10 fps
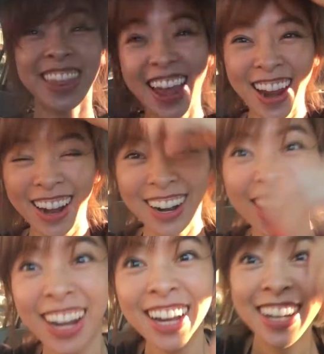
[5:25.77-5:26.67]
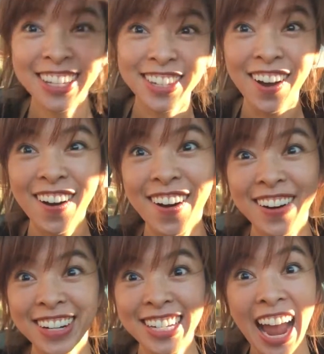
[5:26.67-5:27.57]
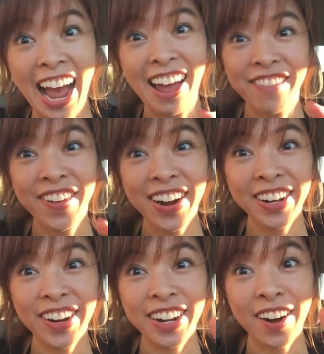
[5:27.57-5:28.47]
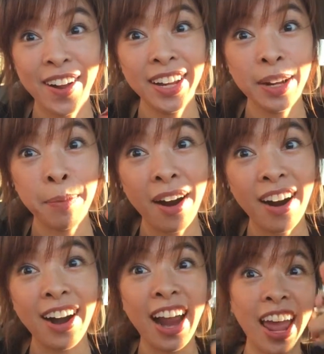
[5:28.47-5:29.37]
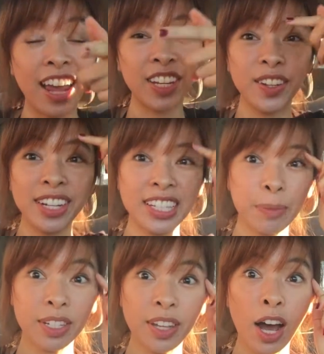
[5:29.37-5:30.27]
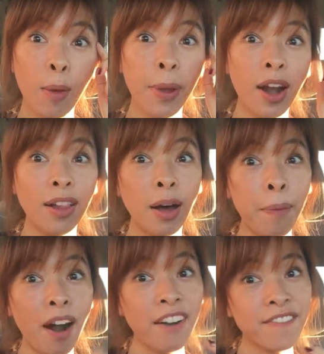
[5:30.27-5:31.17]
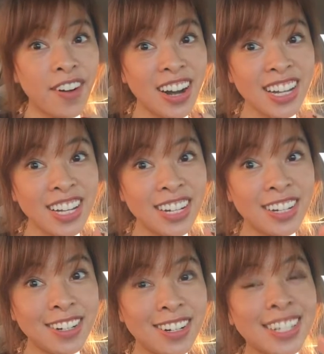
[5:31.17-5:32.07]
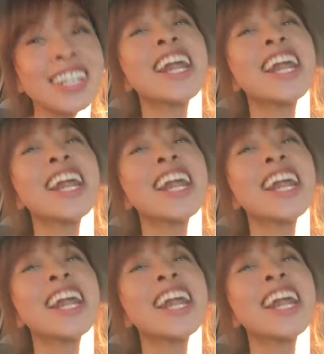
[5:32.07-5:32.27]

there. So yeah, if you want to go to Corona Del Mar and you need someone to help parallel park for you,